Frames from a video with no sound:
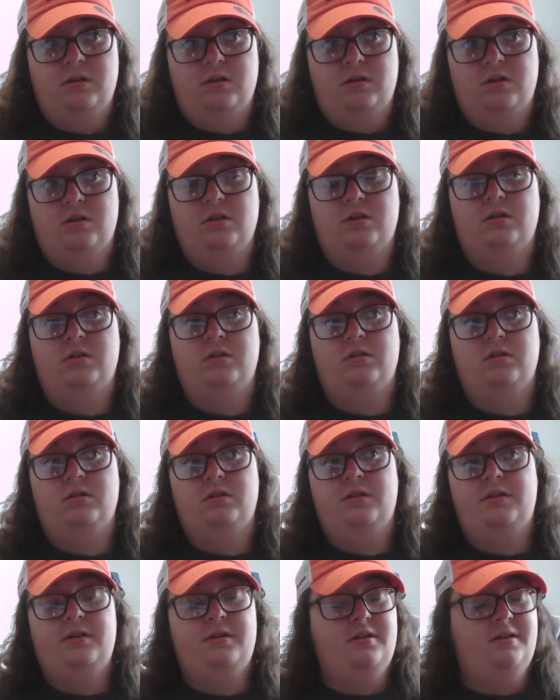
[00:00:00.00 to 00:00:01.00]
Or,
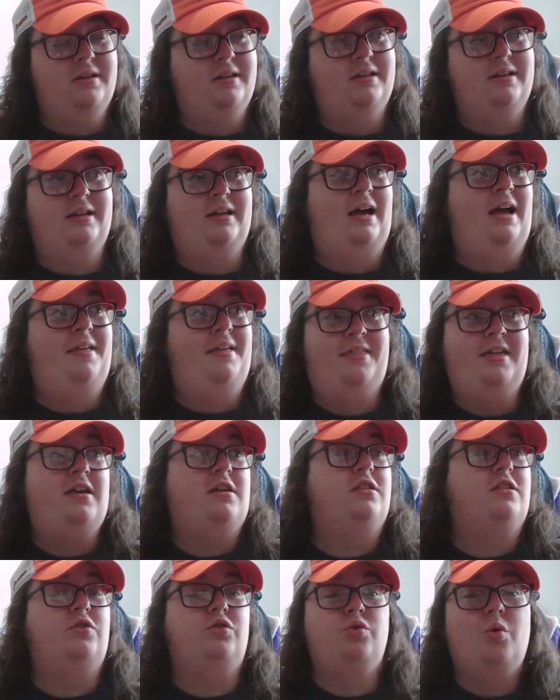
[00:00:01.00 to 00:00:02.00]
I think
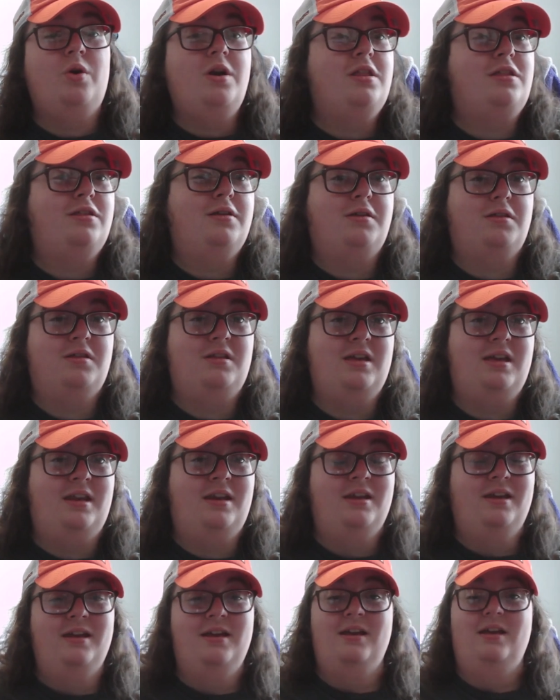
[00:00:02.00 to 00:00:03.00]
so,
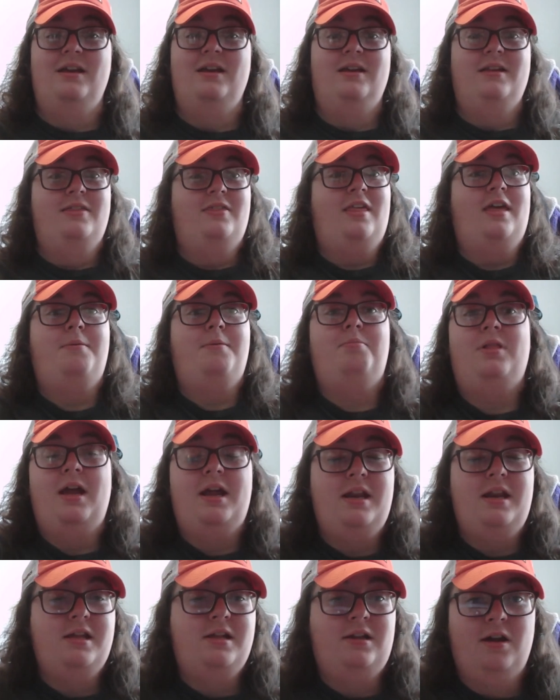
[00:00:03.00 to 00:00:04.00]
2016. They
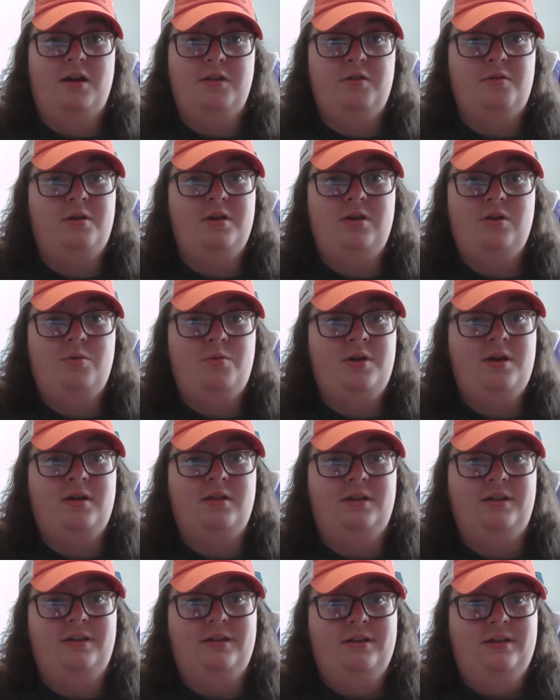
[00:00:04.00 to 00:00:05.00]
played each other in New
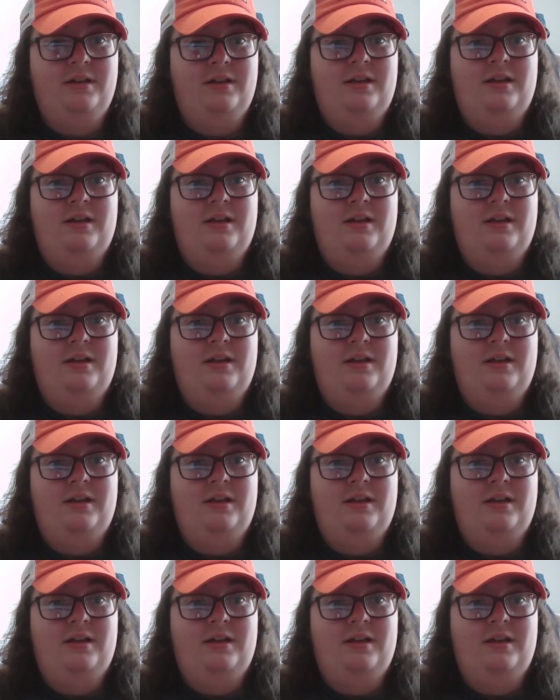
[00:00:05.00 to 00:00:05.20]
England.